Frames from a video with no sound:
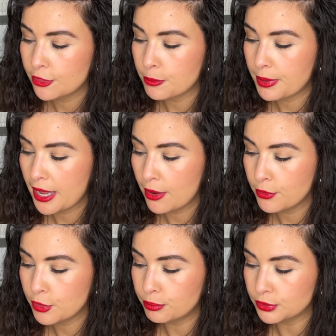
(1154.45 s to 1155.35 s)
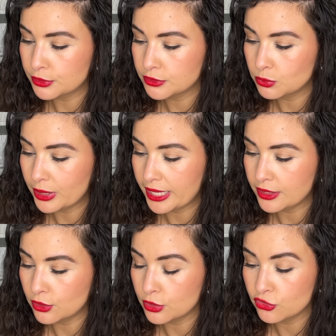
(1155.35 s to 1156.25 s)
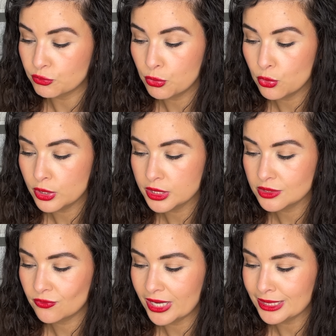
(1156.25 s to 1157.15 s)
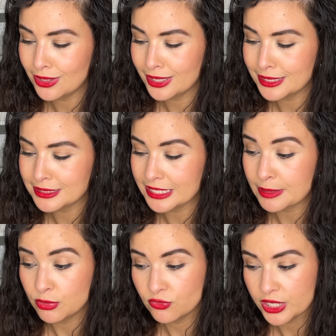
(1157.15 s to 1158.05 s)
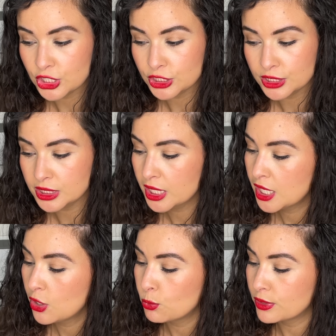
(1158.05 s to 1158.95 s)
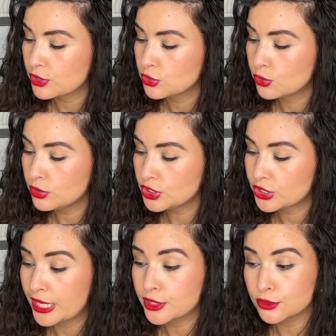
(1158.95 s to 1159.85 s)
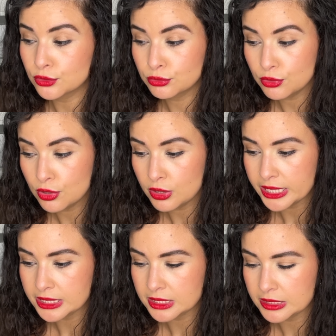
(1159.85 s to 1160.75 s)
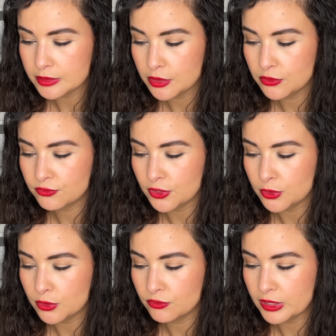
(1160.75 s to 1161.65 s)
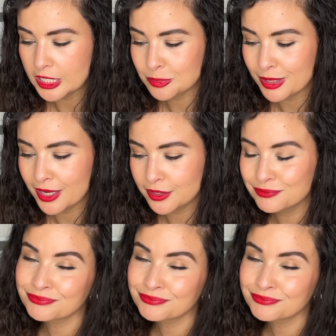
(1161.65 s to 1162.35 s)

The powder blurs away the look of pores, fine lines, and imperfections with total shine control and zero photo flashback.